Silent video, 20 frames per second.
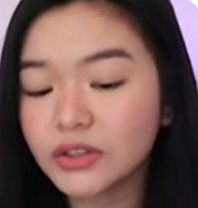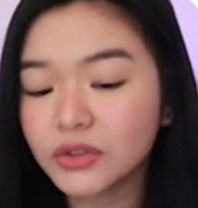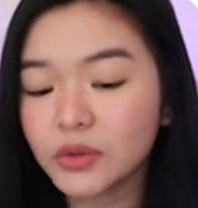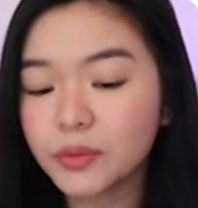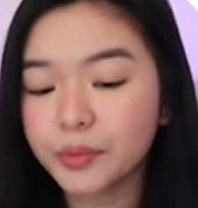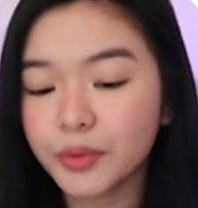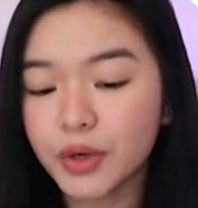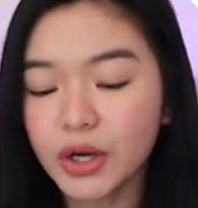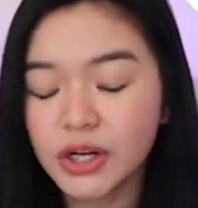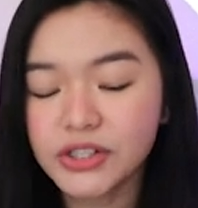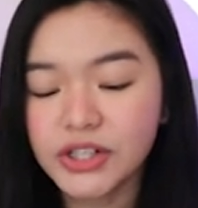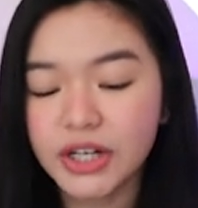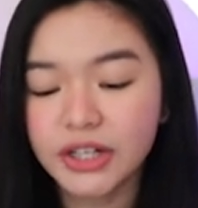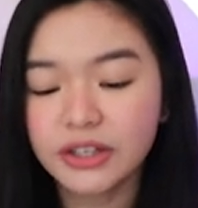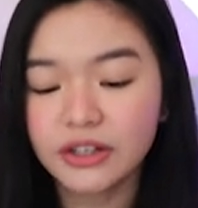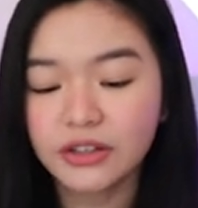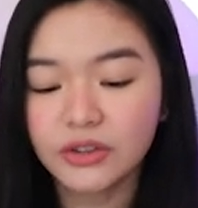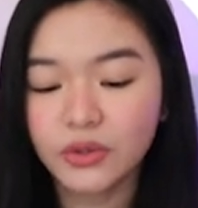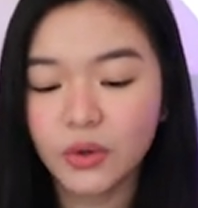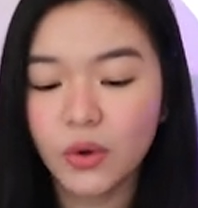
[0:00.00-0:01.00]
rin tong project
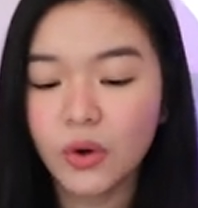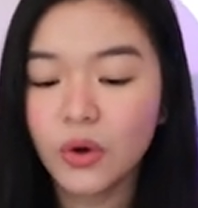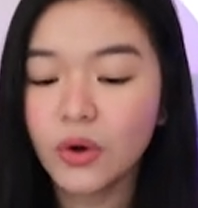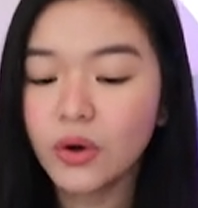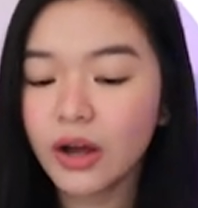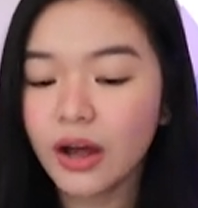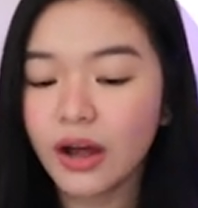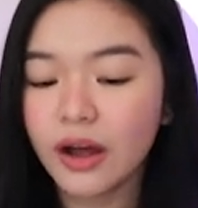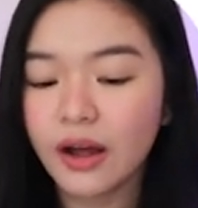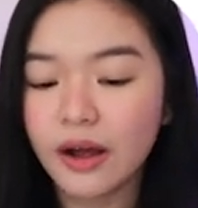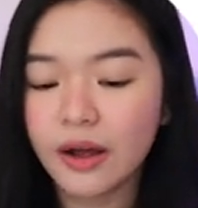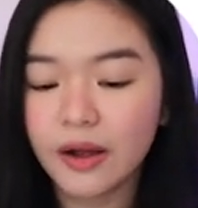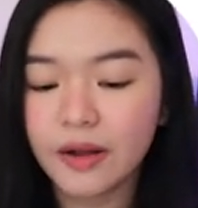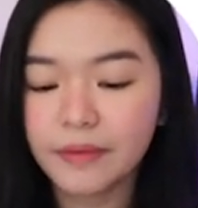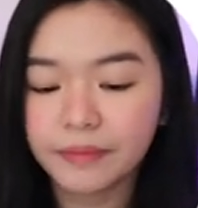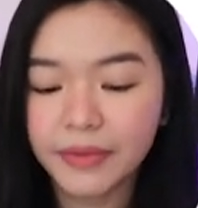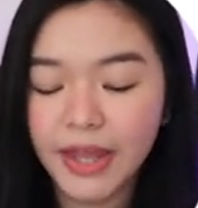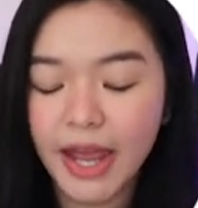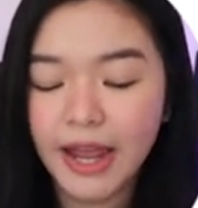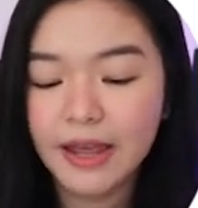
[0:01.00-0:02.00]
na to.
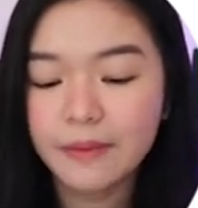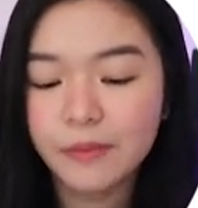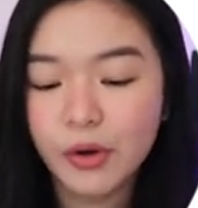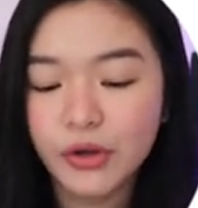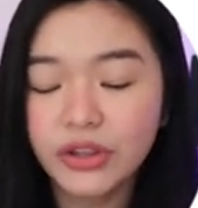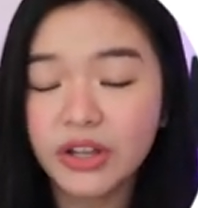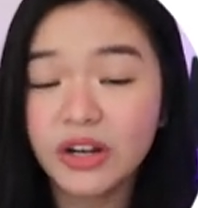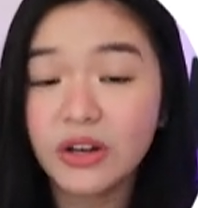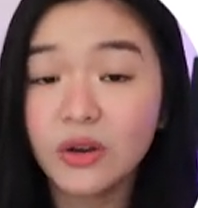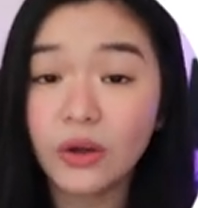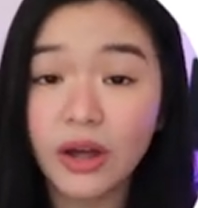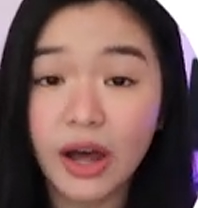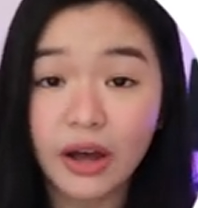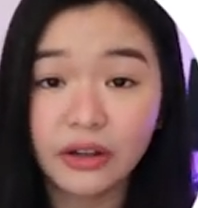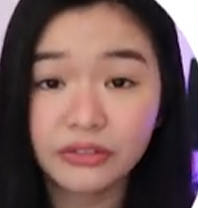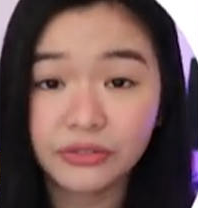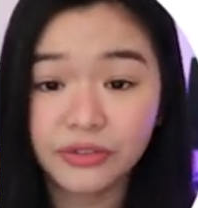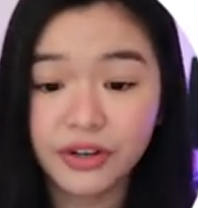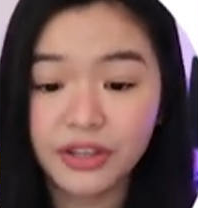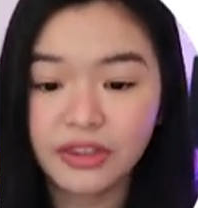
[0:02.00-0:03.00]
I am on the
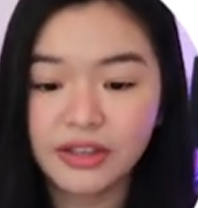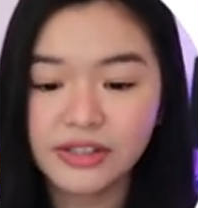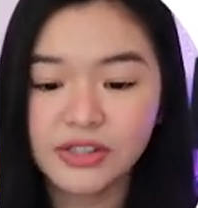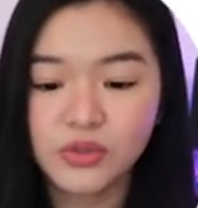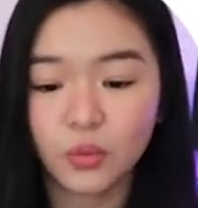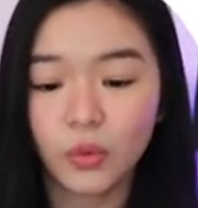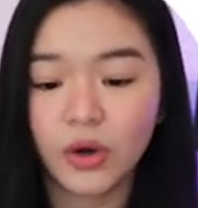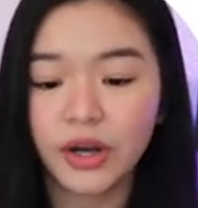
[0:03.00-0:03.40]
lookout for this